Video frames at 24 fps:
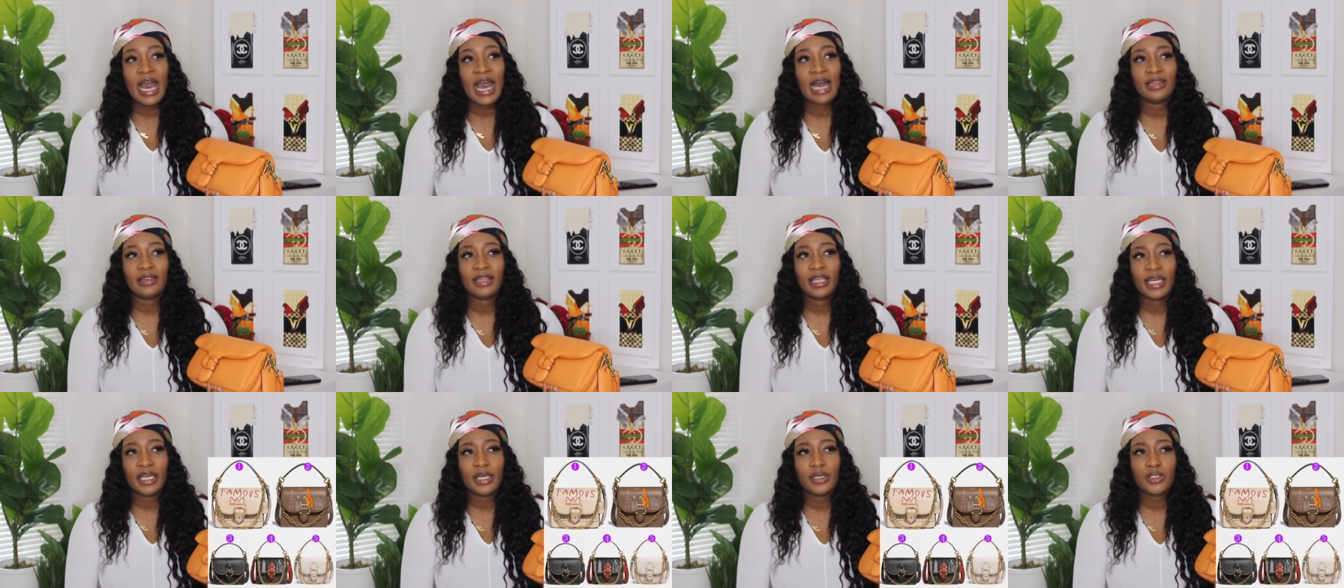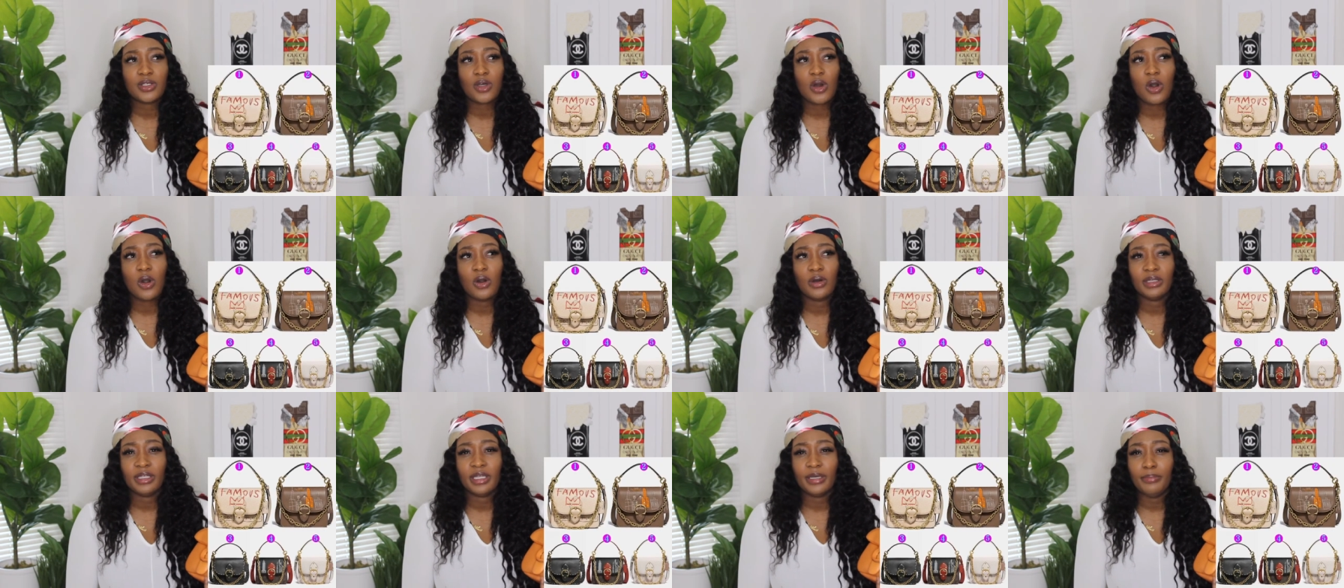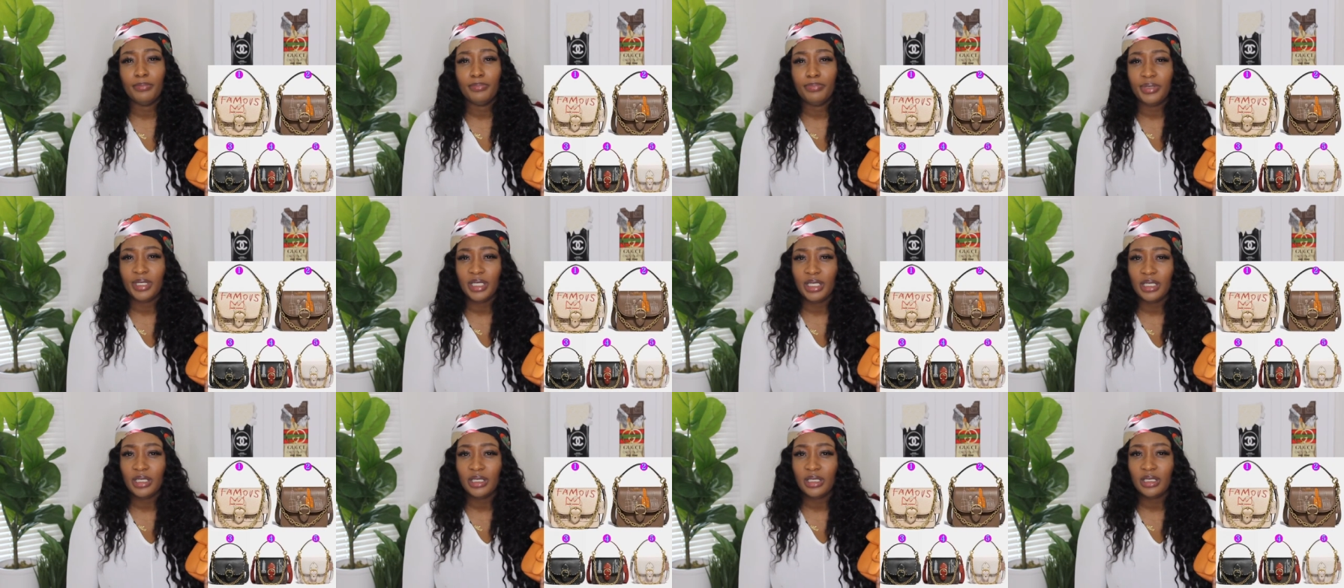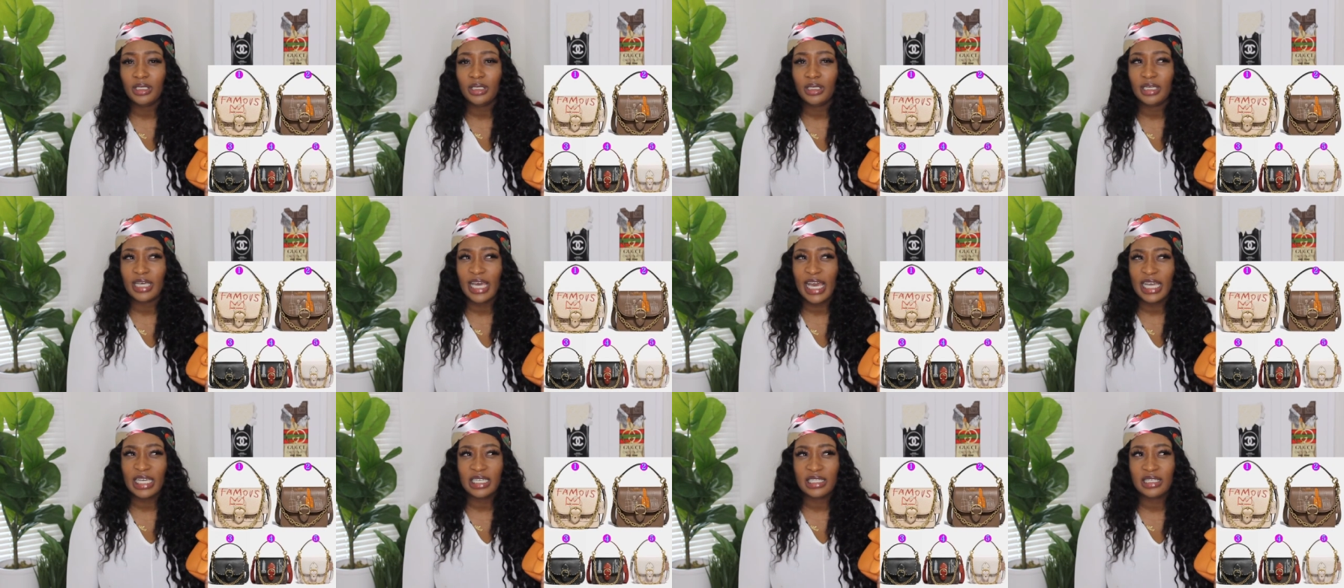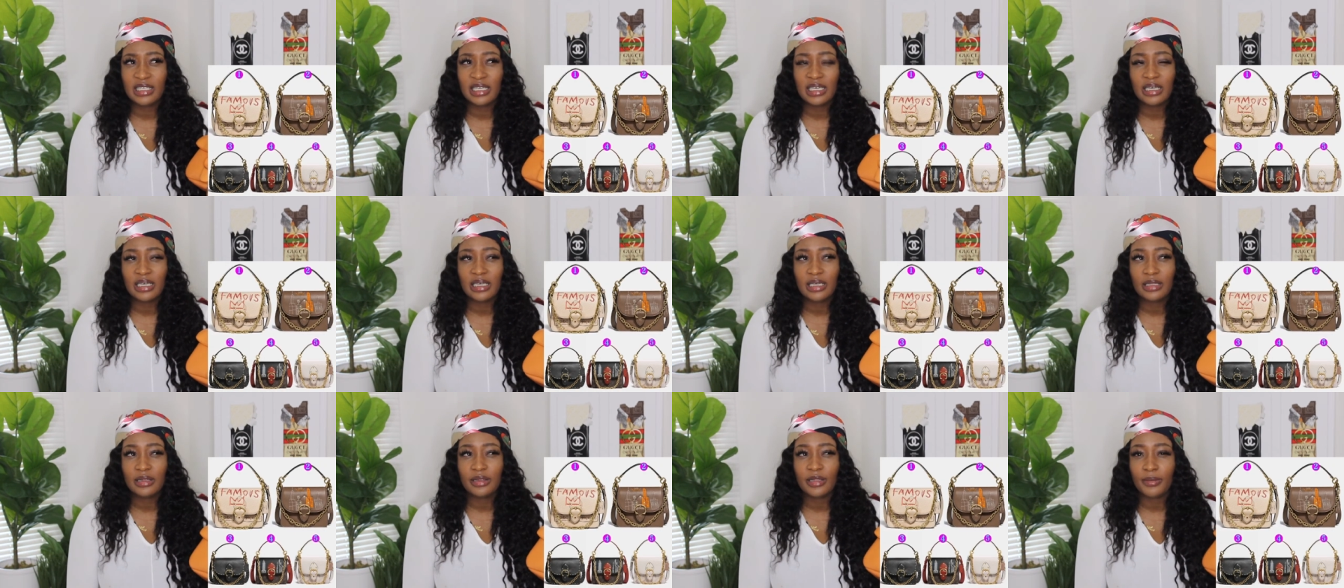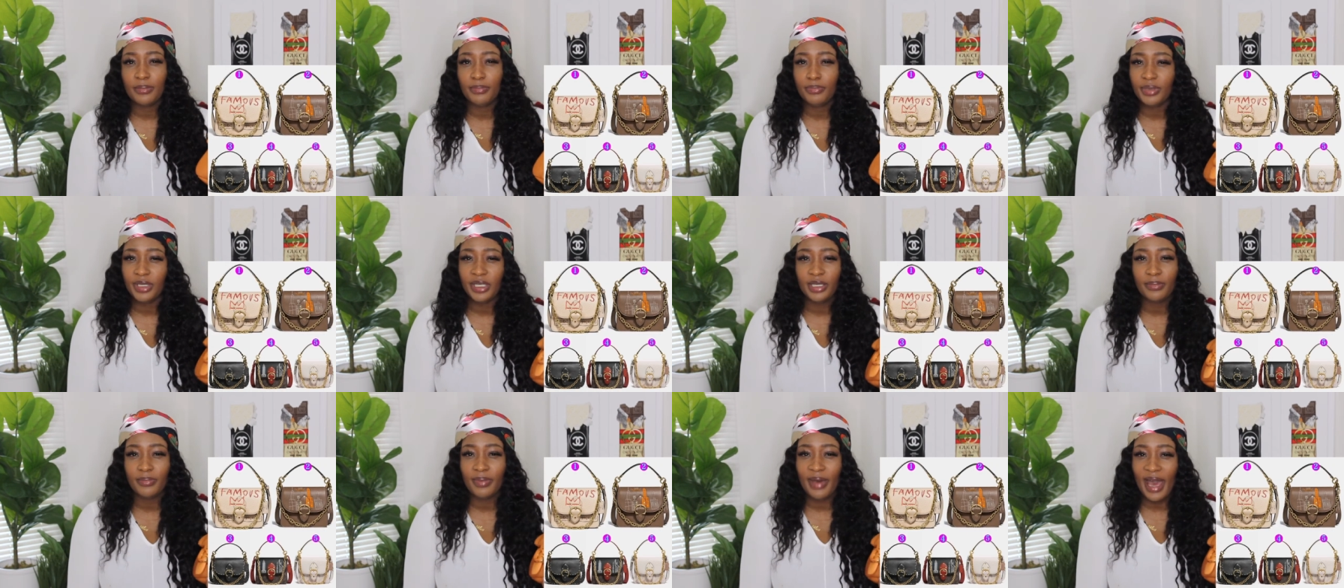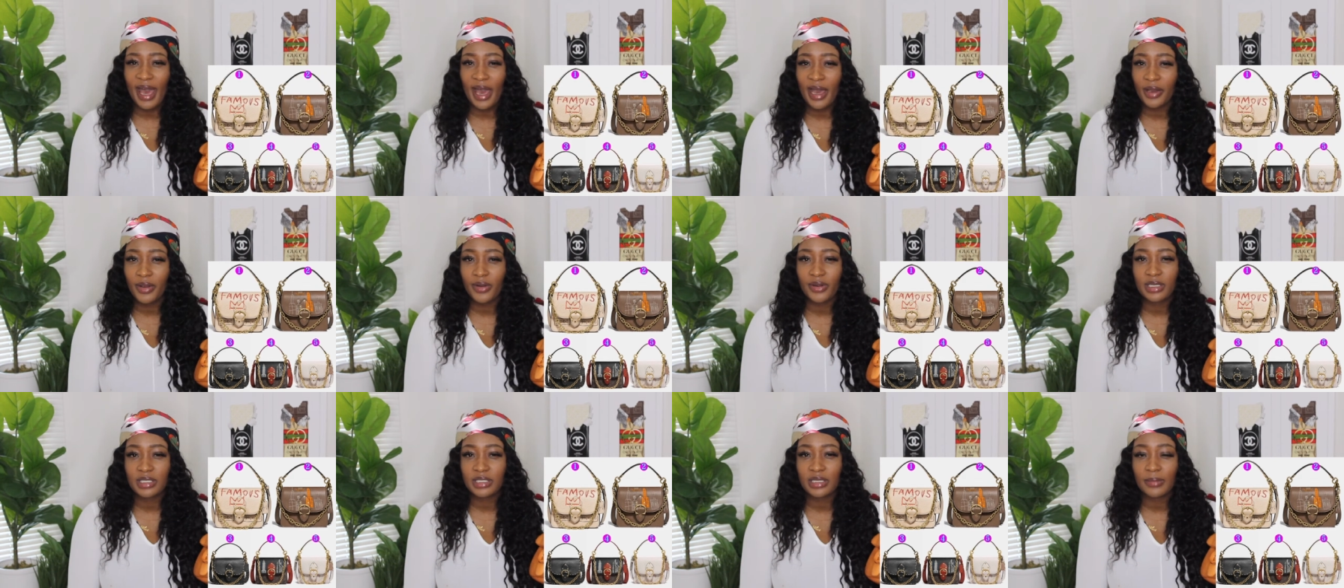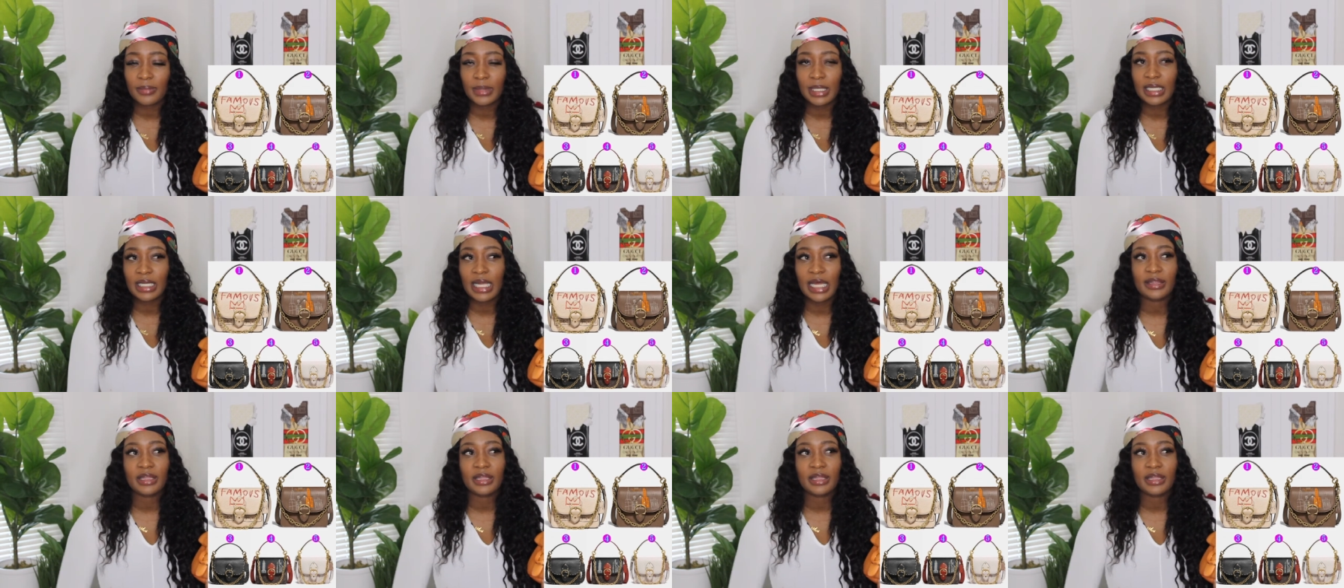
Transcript: I think it's called the Beat 18, the beat bag or something.